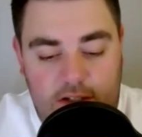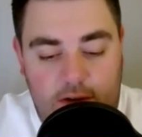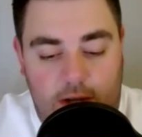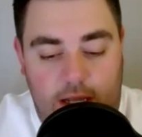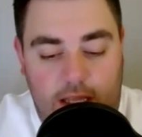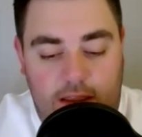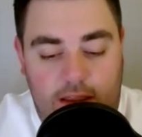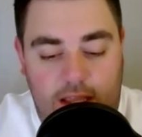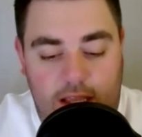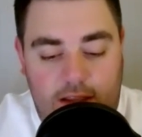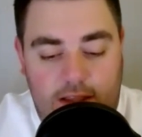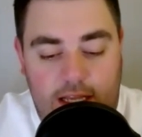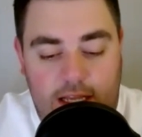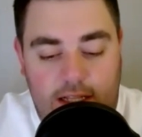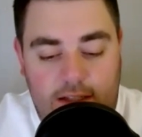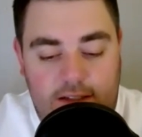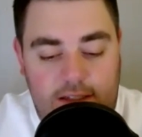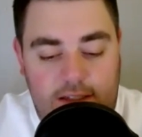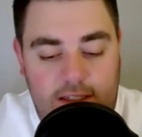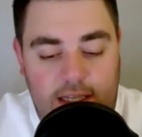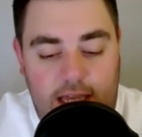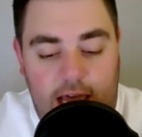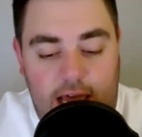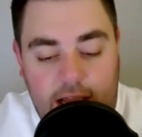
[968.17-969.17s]
So I think that
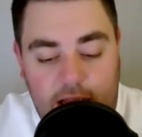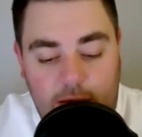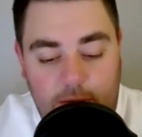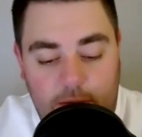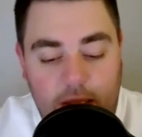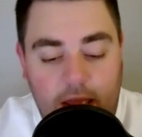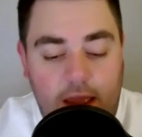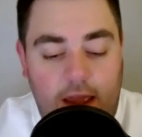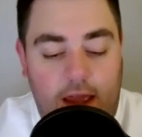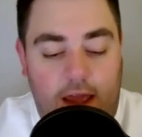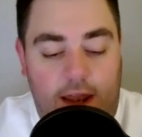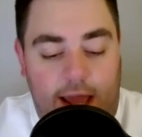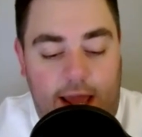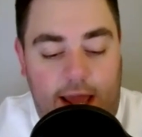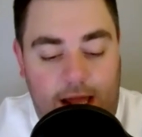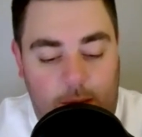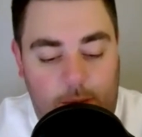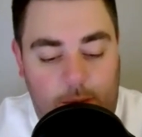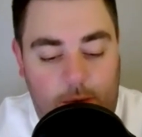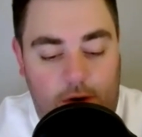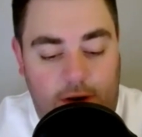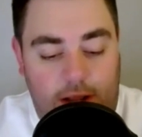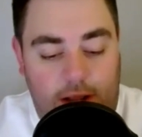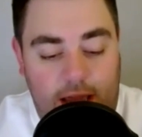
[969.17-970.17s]
Siakam and
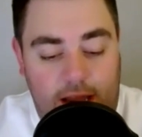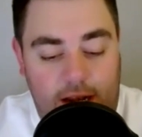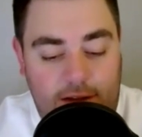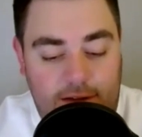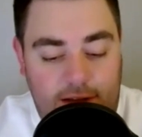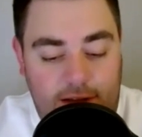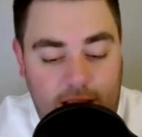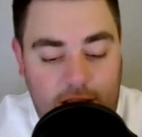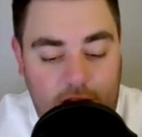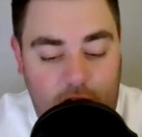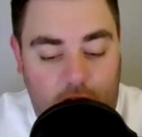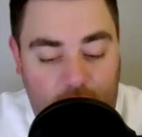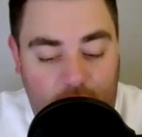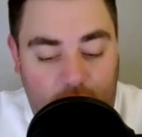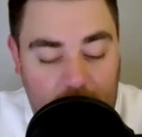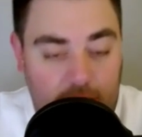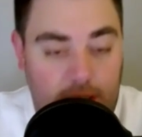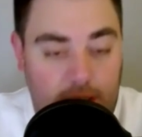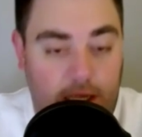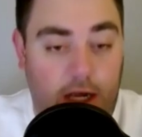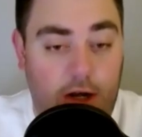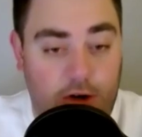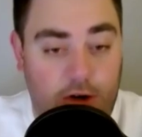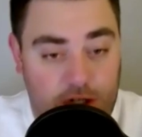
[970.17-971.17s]
Halliburton kind of taking on
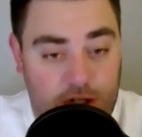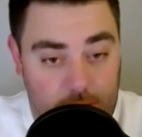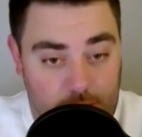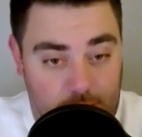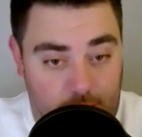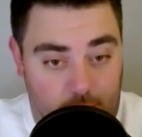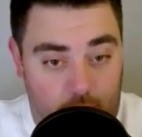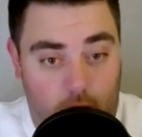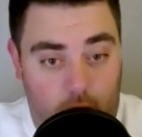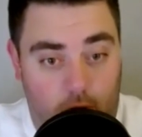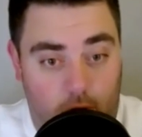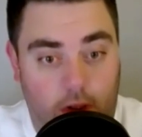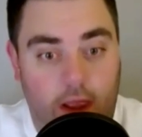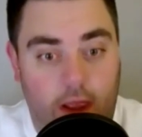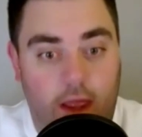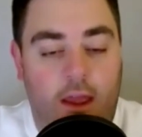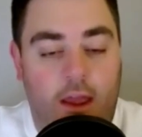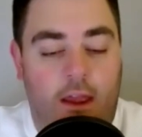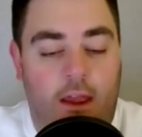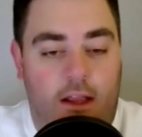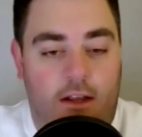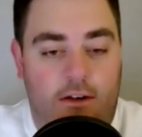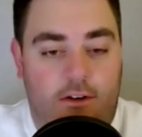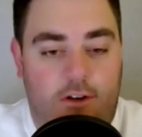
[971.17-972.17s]
that leadership role
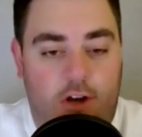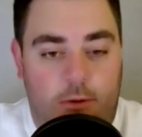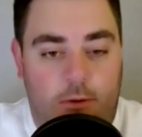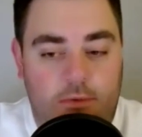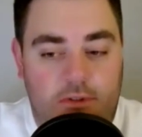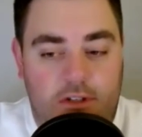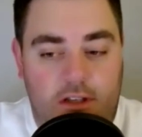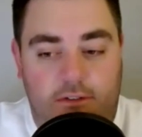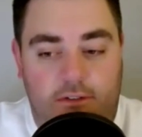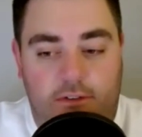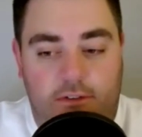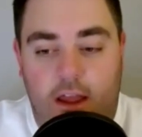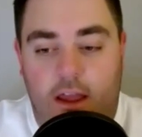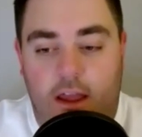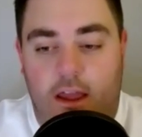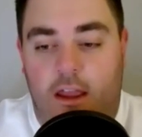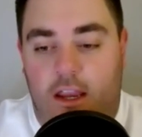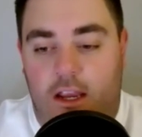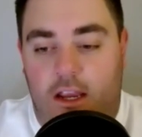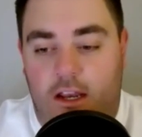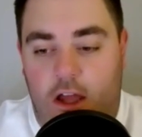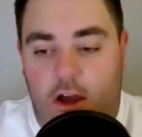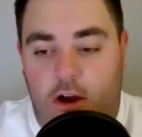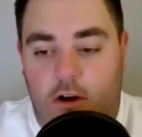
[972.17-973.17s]
in terms of,
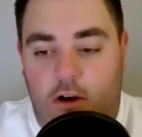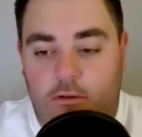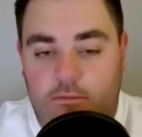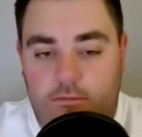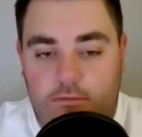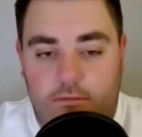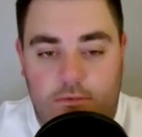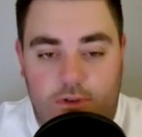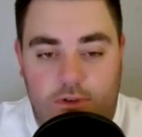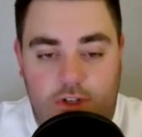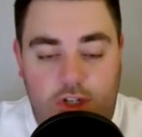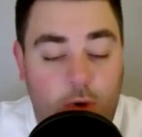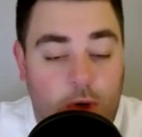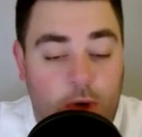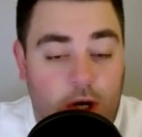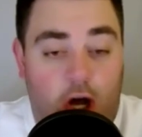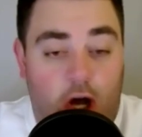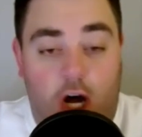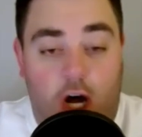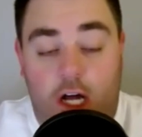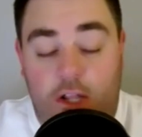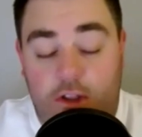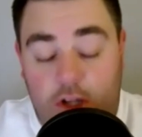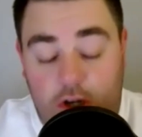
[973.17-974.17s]
doing it
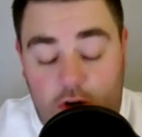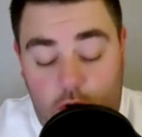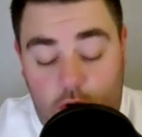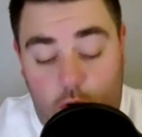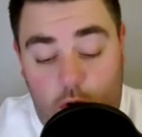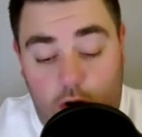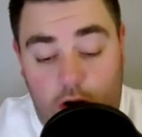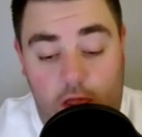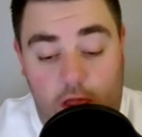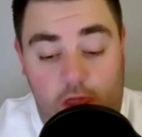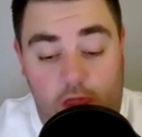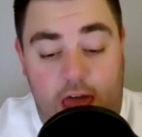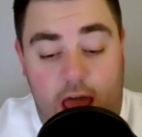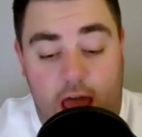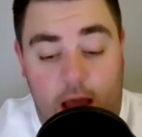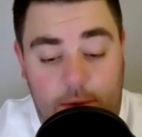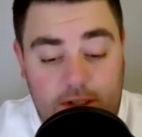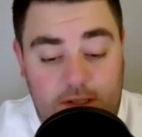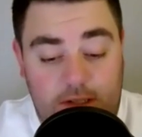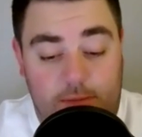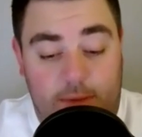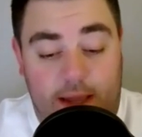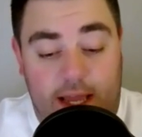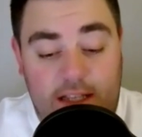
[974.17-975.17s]
on the court. That
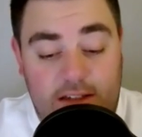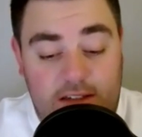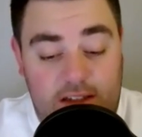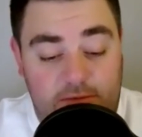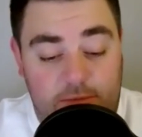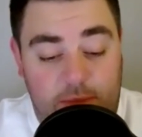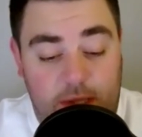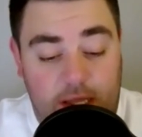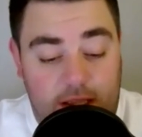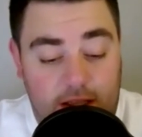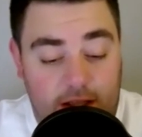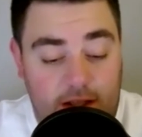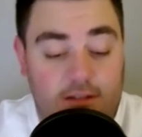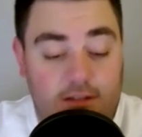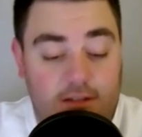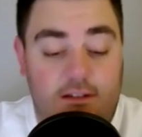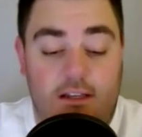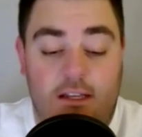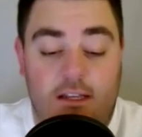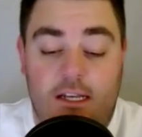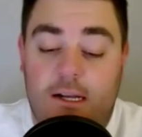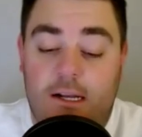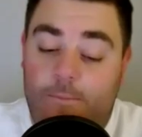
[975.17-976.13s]
was massive because